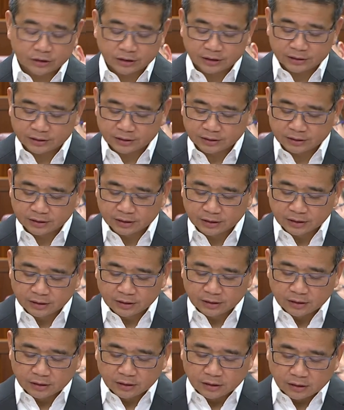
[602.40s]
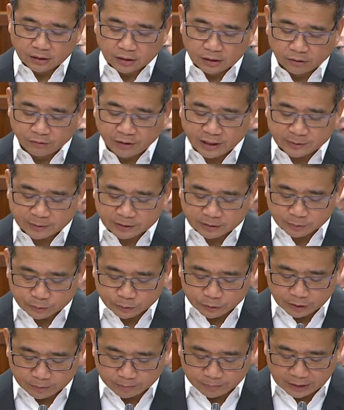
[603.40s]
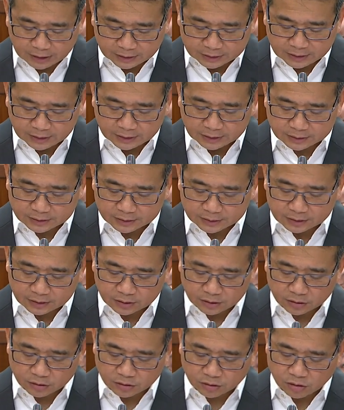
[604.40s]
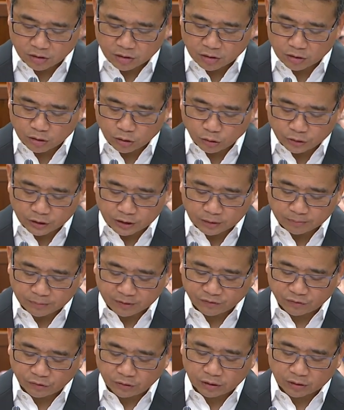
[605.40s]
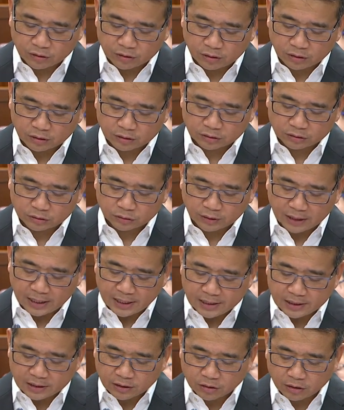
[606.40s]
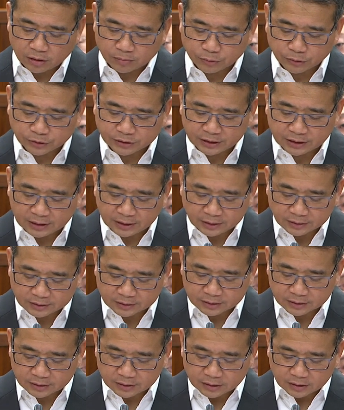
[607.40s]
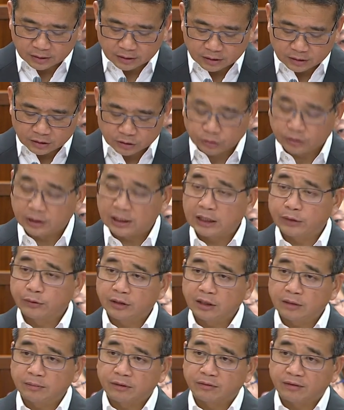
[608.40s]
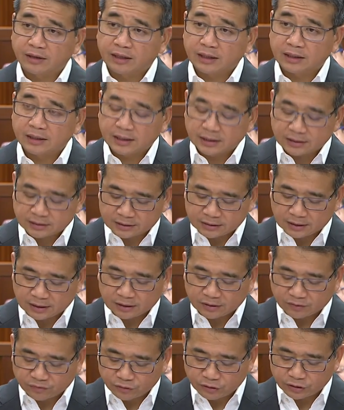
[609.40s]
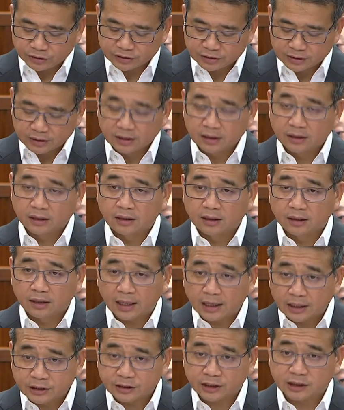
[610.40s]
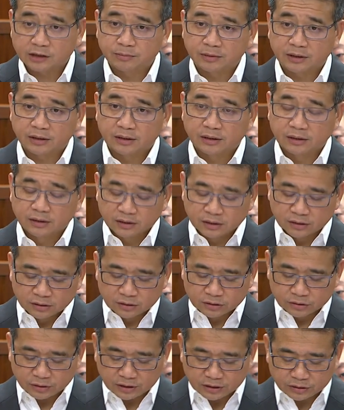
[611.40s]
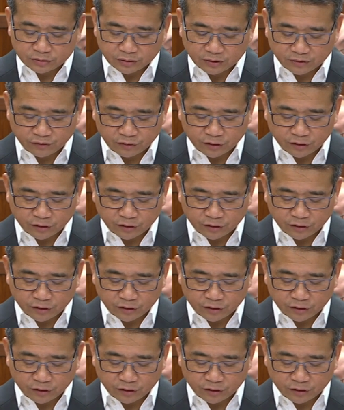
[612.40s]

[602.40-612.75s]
orders. Arrangements between parties concluded before a court to end the court proceedings should equally be recognized and enforced like a judgment, so as to